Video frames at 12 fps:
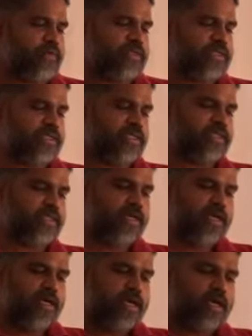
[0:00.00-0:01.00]
discussed.
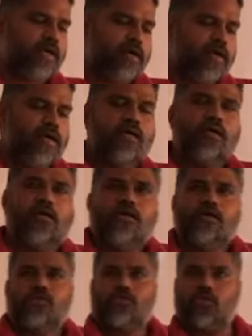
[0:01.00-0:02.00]

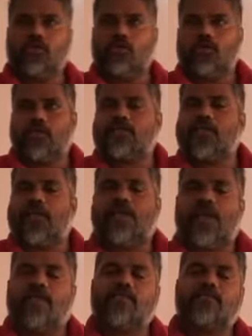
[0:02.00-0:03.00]
So it's
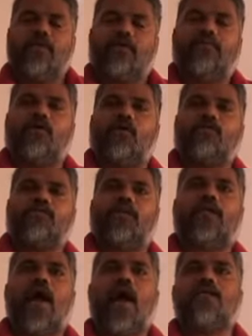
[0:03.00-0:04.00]
intangible because
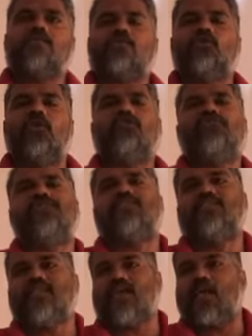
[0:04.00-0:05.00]
it has no
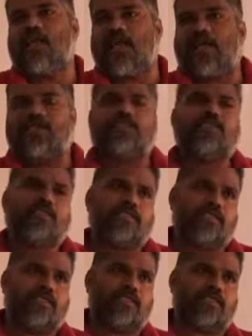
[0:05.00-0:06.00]
physical
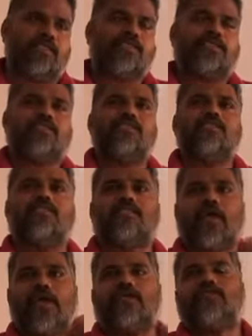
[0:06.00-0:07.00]
existence. It's a
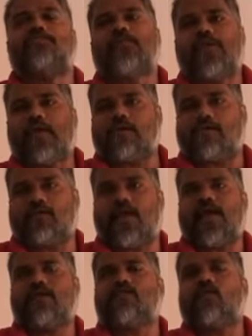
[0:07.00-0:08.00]
just experience
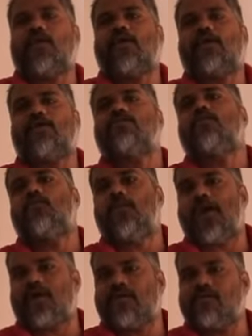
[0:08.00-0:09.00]
that actually received
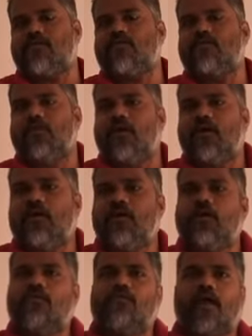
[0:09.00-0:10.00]
by consumer
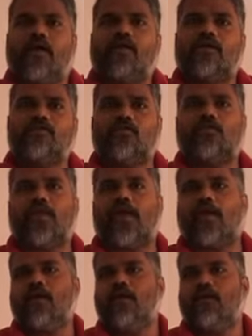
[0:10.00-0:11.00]
while
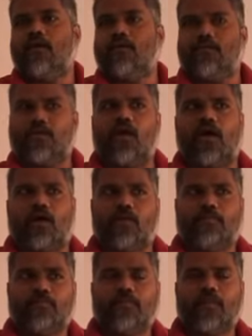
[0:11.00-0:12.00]
consuming product.
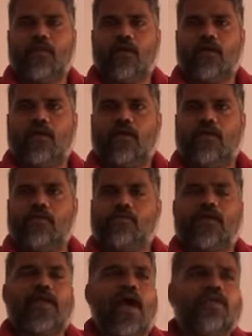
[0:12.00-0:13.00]

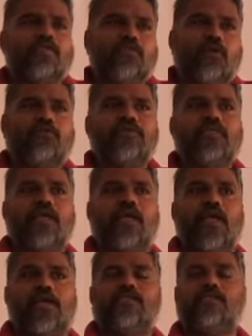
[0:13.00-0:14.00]
So it has no
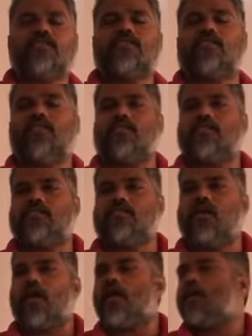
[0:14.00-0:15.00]
physical existence,
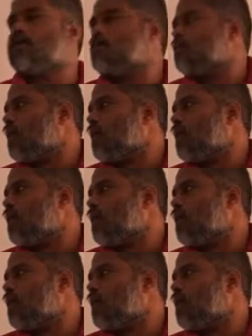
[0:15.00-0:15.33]
and